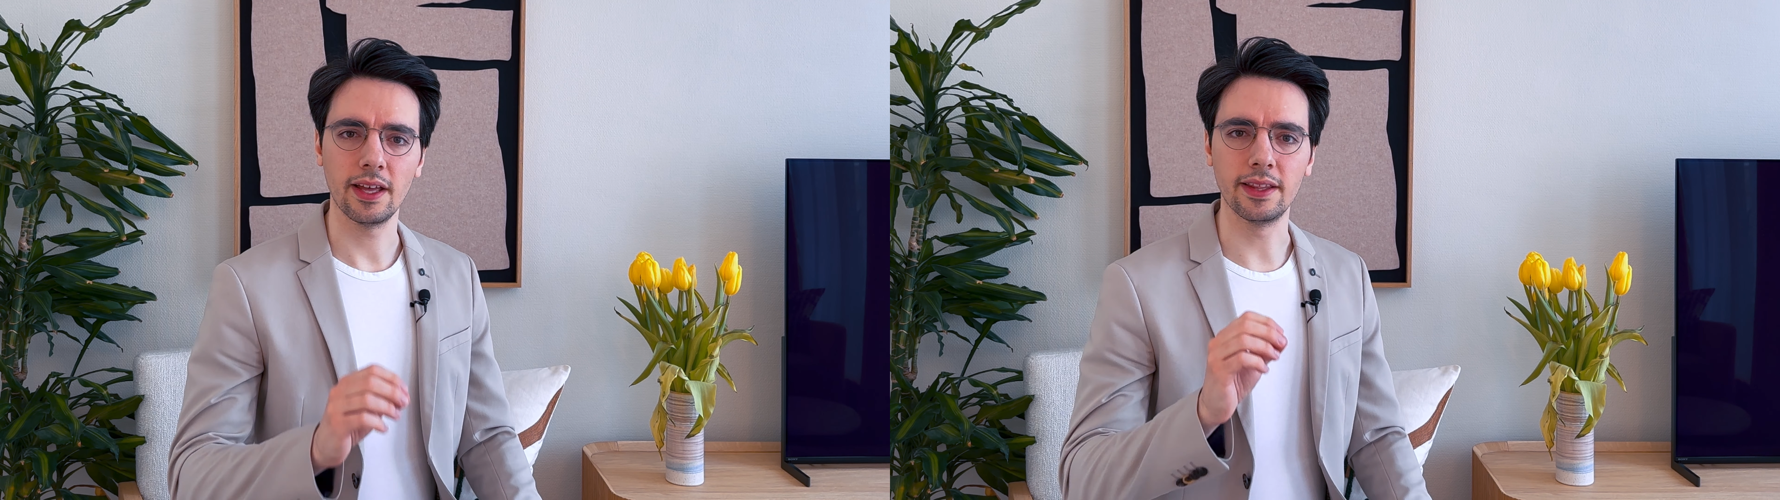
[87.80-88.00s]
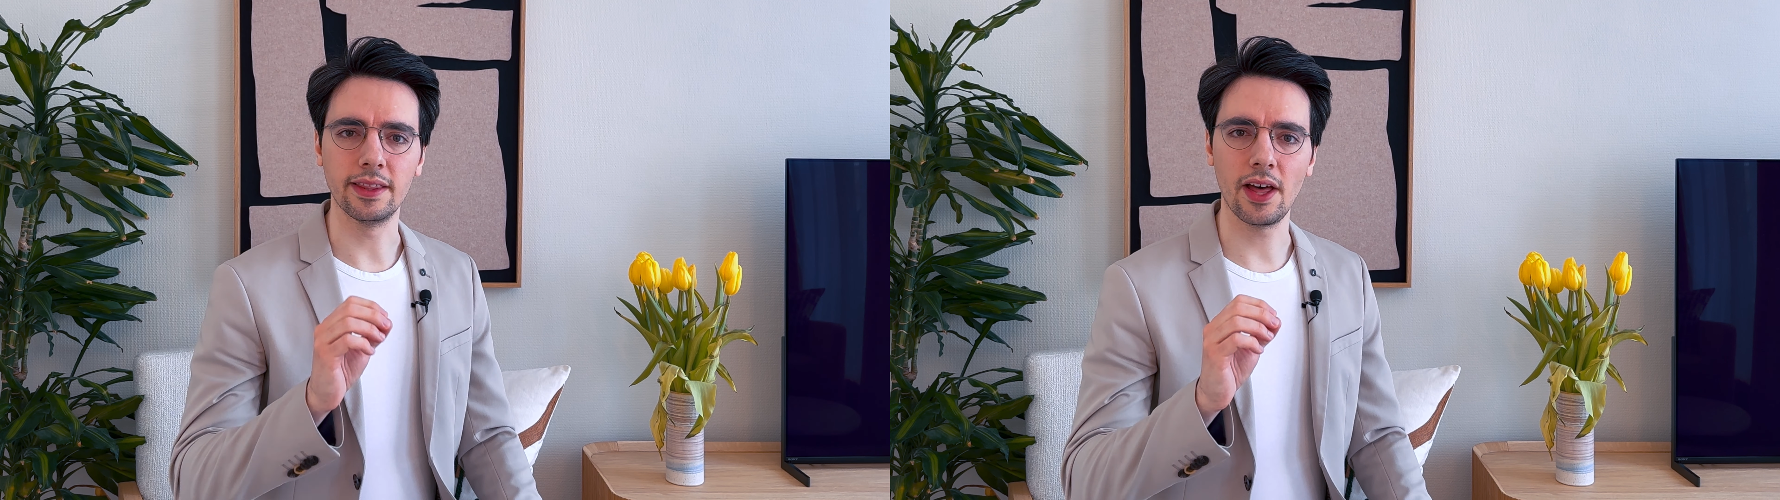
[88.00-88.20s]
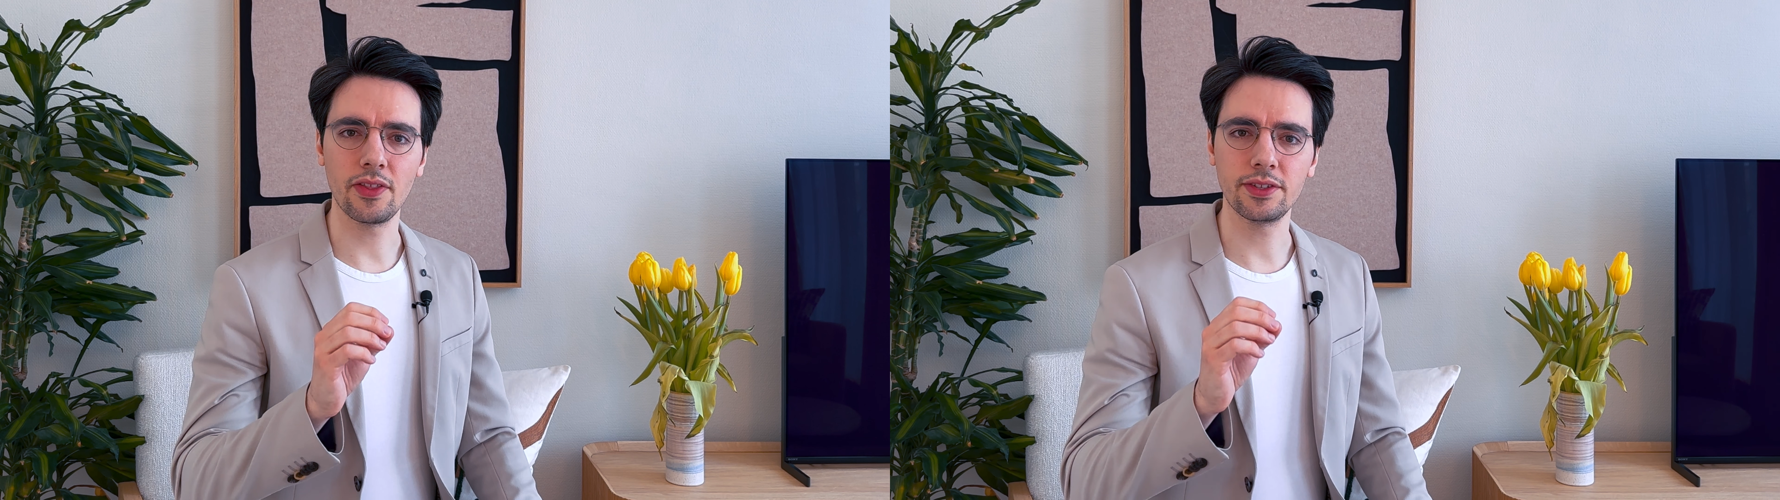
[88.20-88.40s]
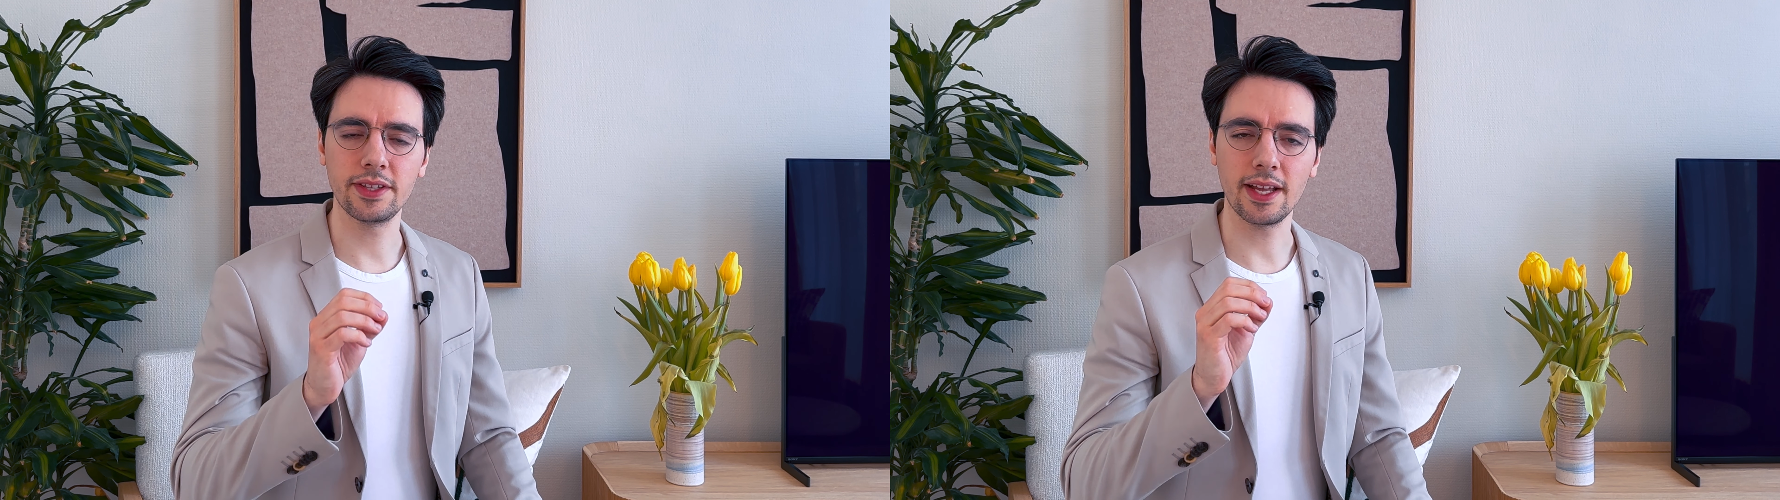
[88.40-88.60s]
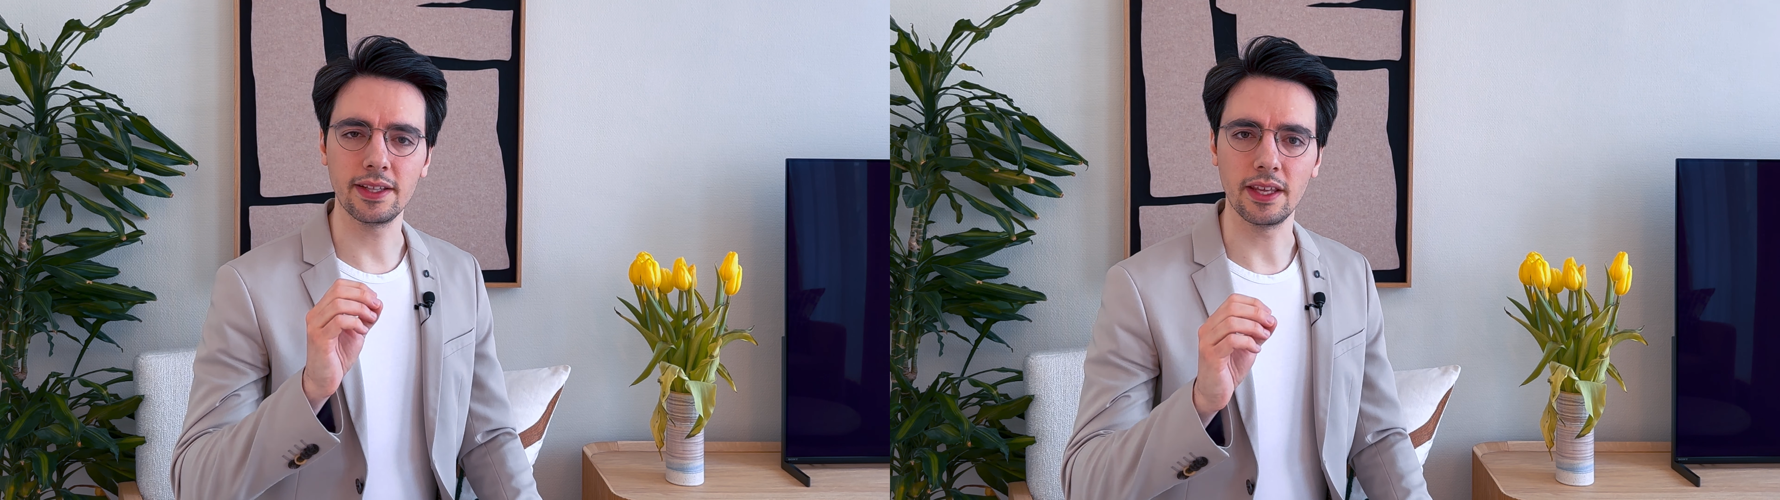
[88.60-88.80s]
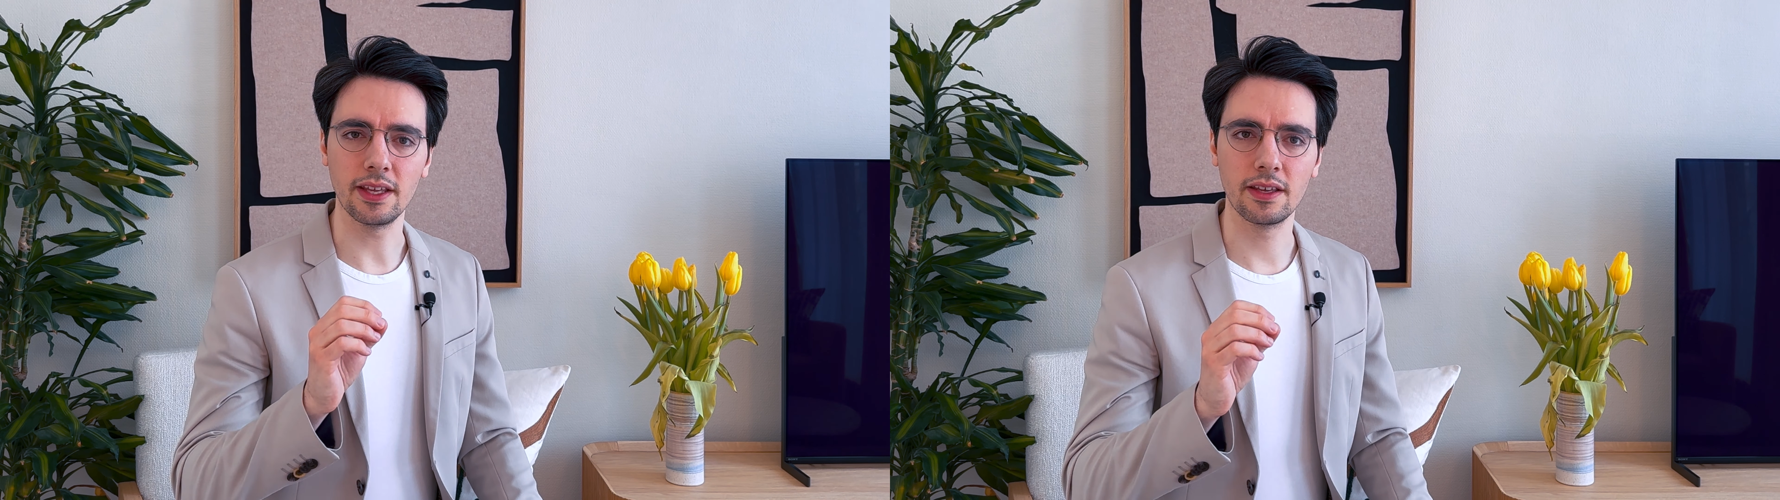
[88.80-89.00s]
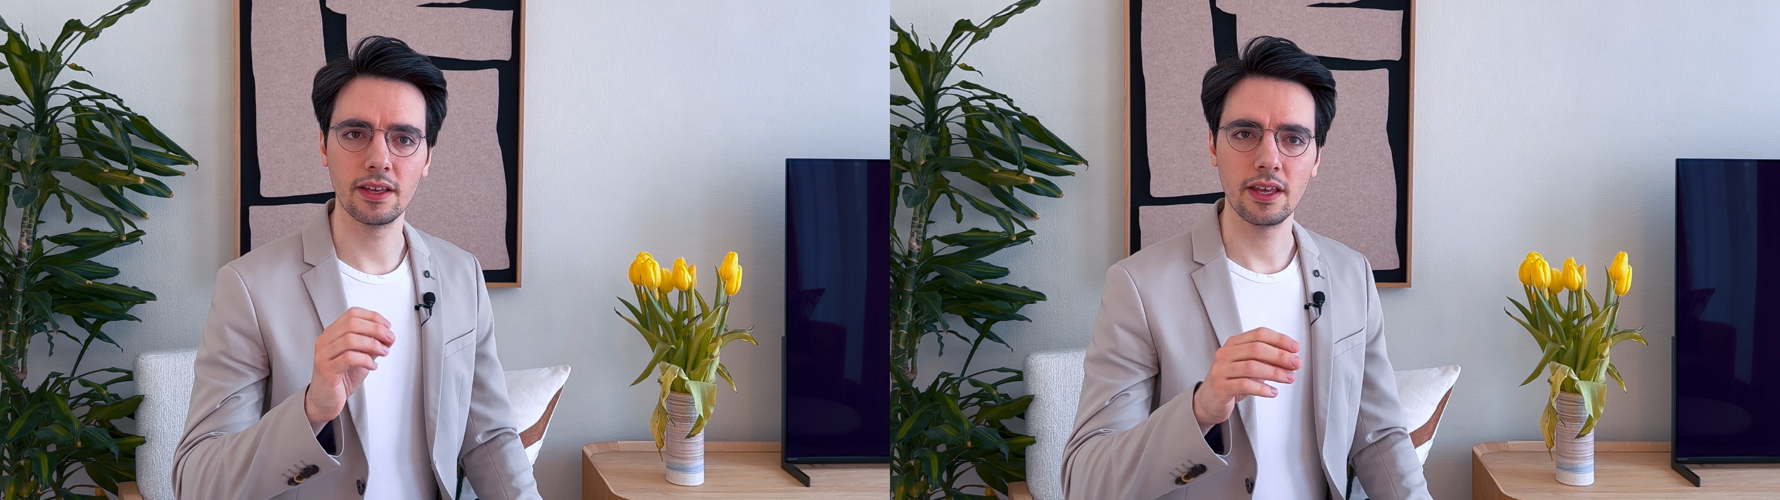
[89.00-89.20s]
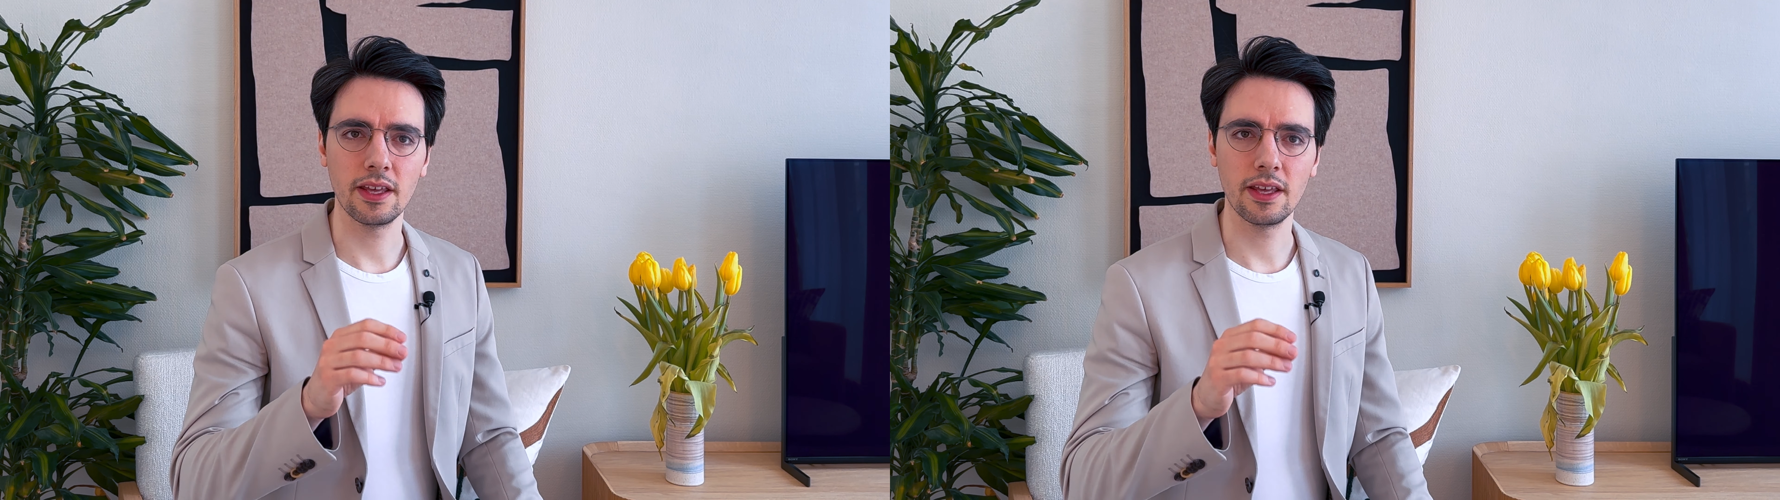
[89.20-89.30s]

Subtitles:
another technique